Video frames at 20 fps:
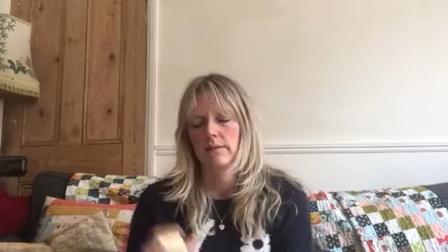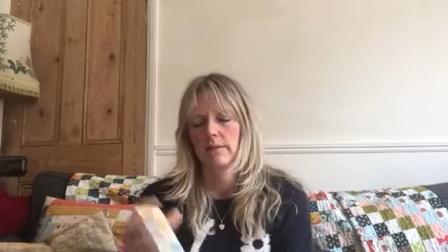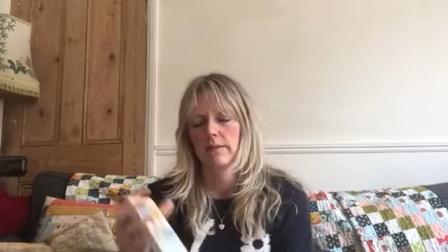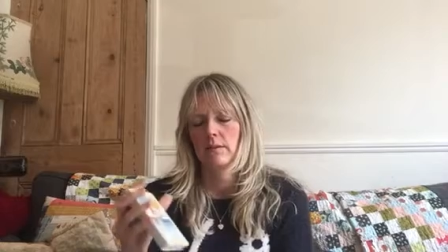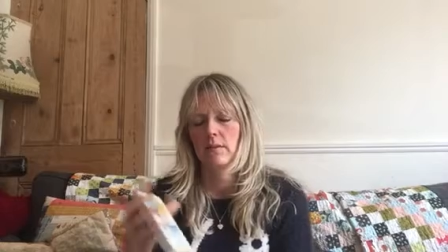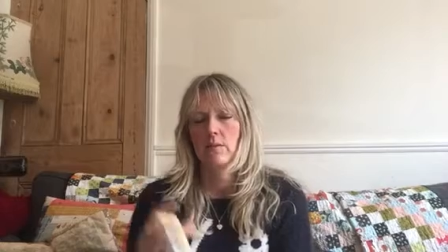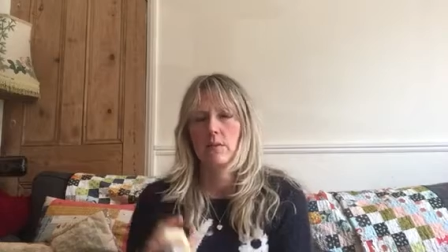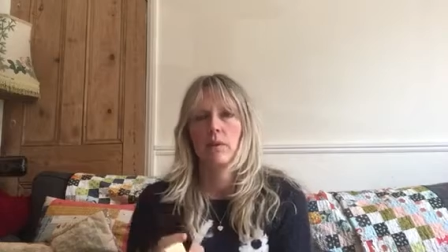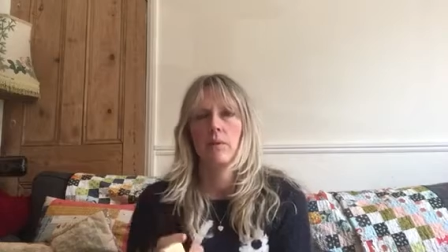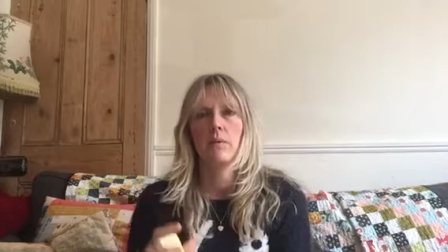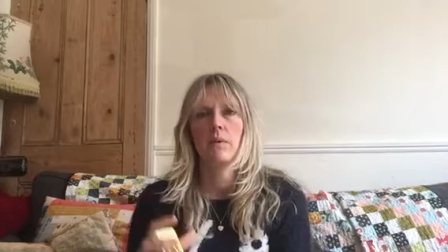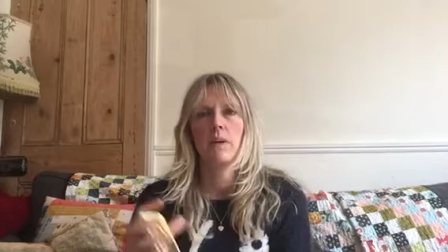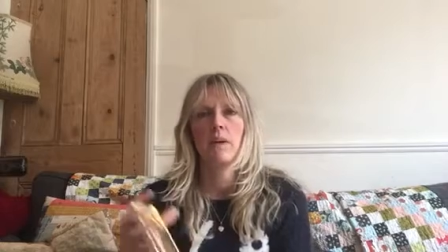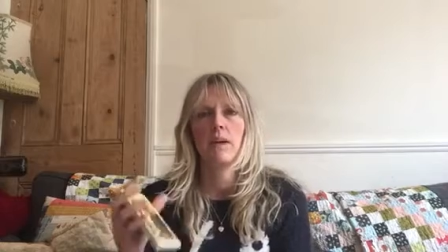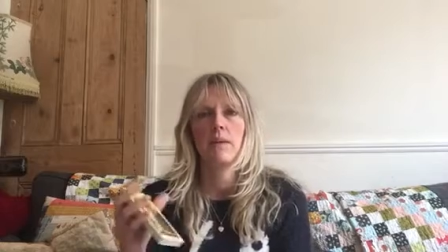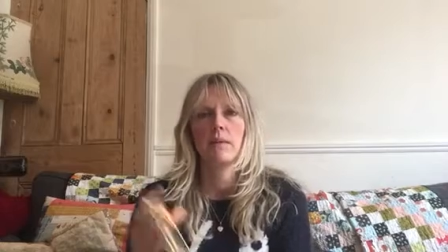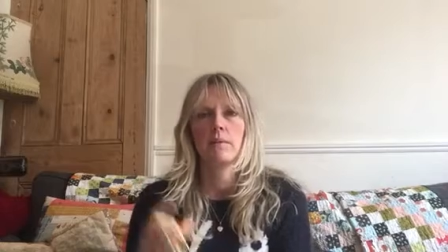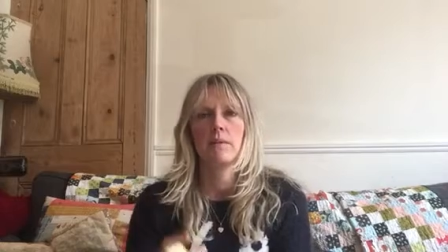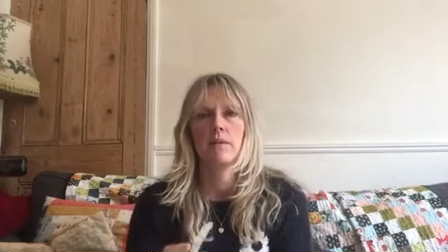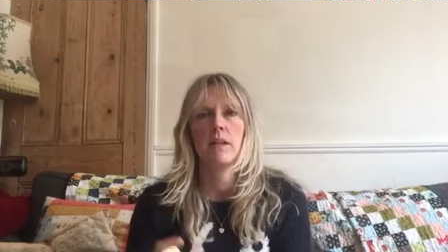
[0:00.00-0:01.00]
It's quite
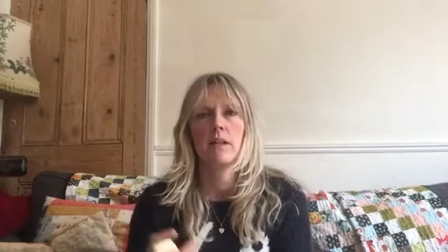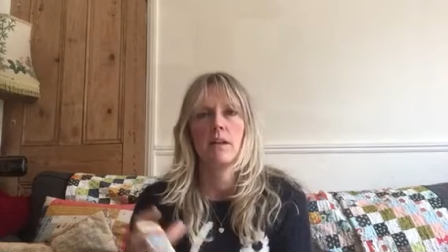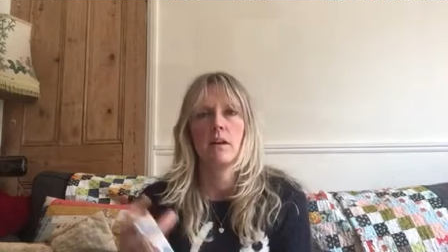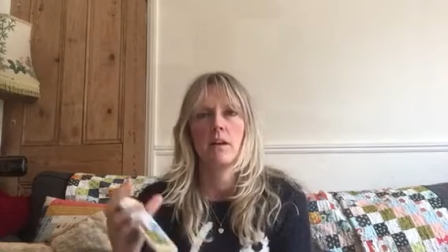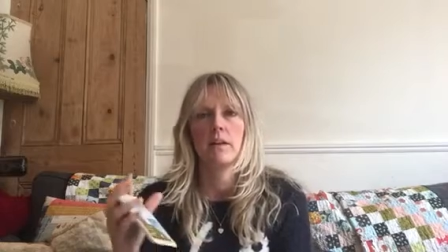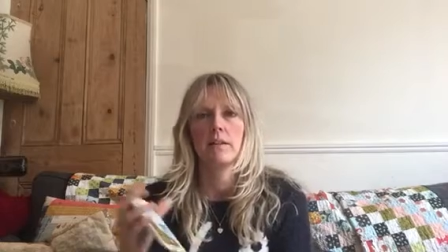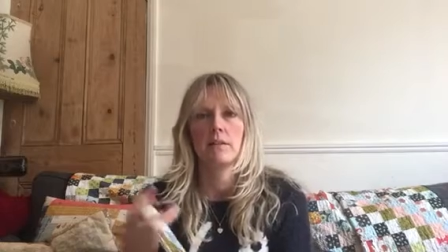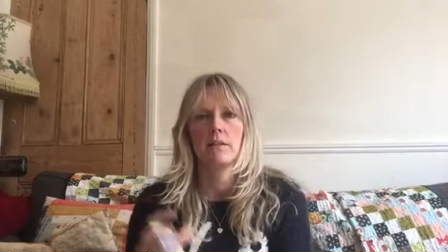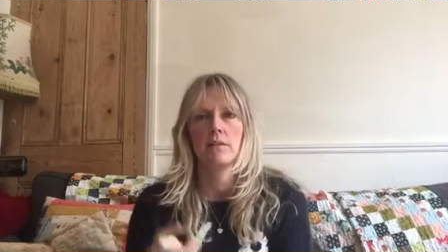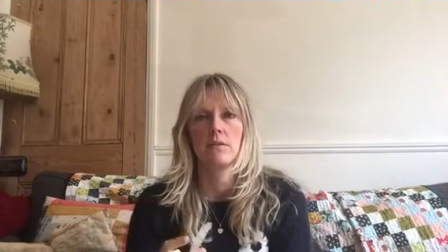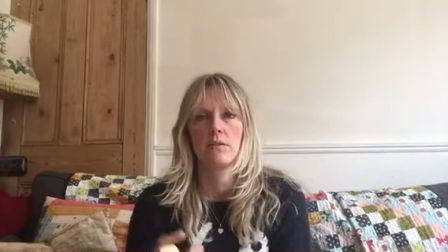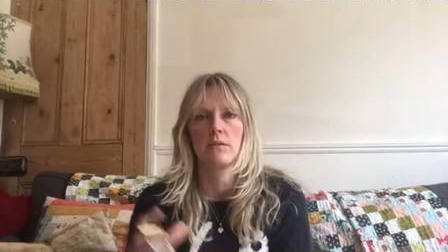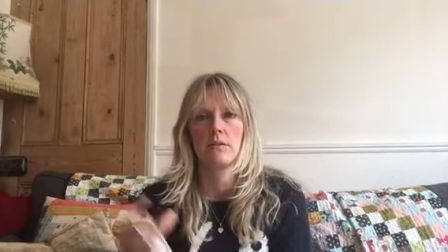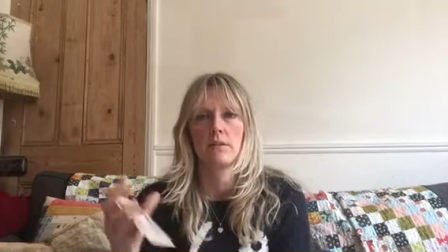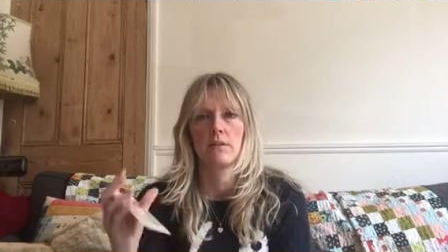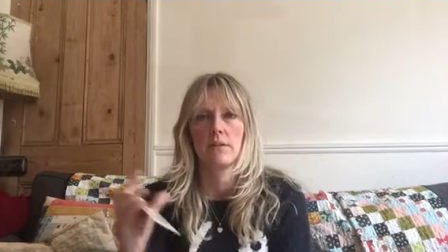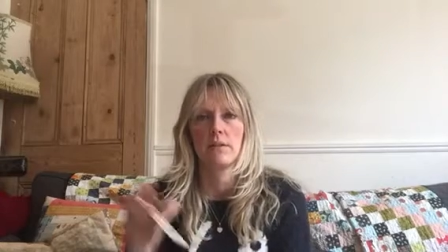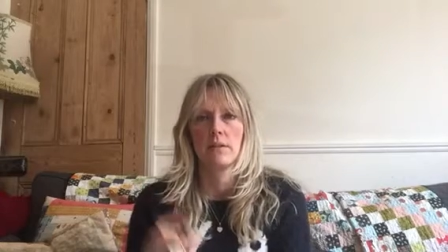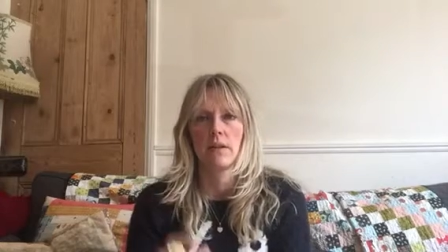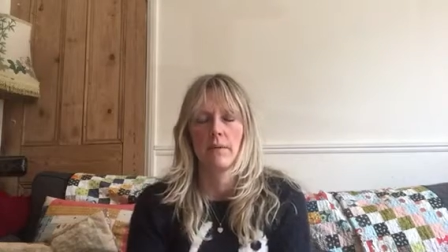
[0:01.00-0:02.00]
weird. I mean, the light's not
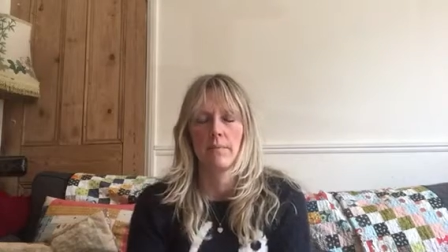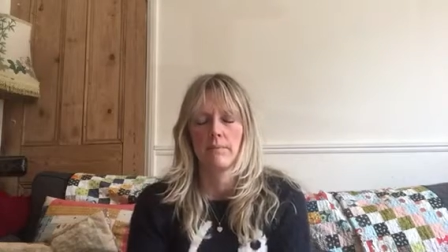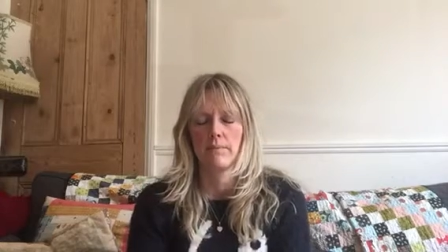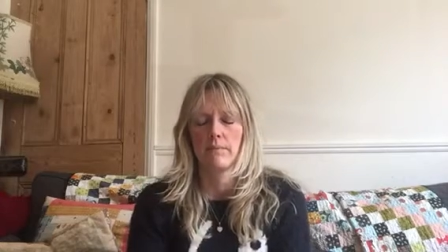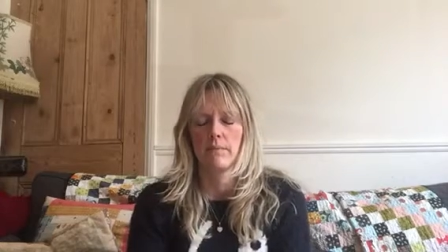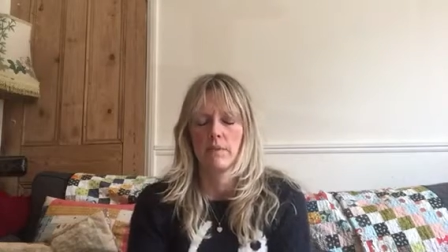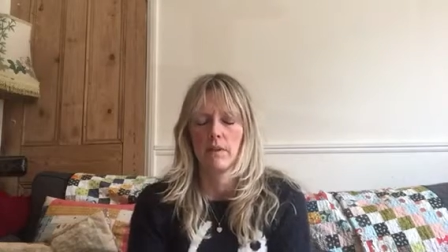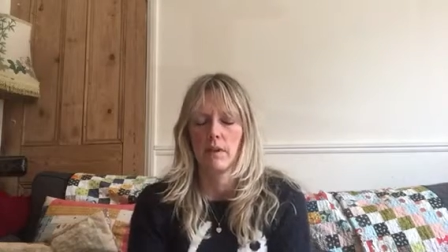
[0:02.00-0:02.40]
as um,